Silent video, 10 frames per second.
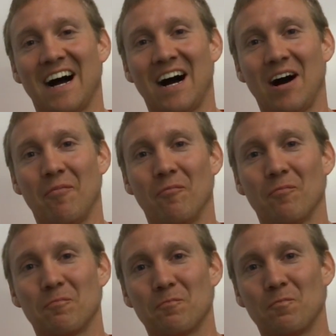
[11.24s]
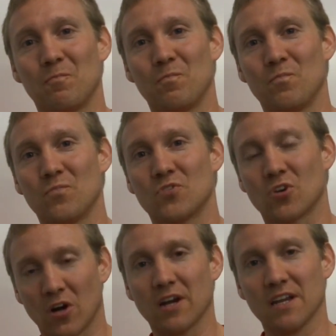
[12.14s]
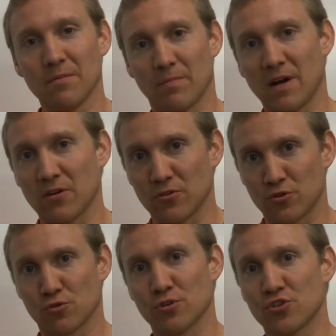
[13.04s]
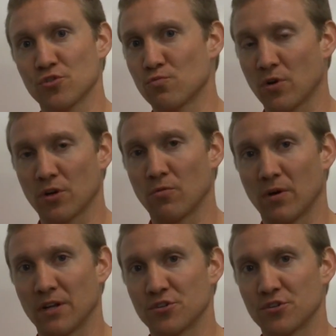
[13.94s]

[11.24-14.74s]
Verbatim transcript: Um, talking about Nutrition 101,